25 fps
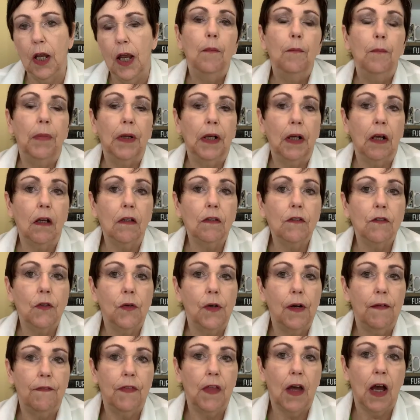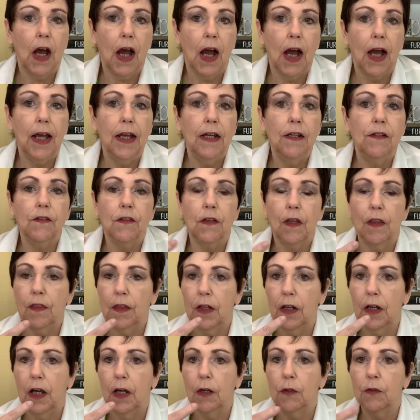but also of the eyes, the
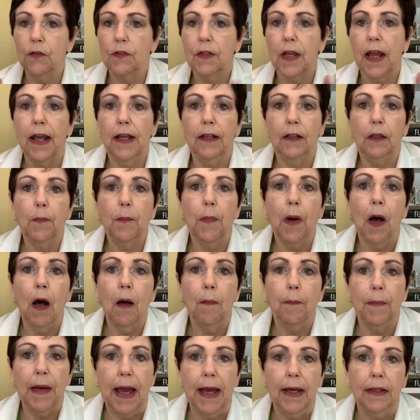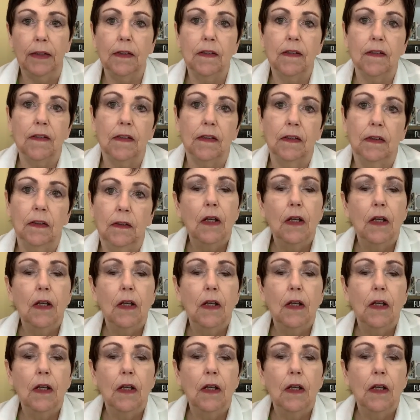nose, and the paw pads.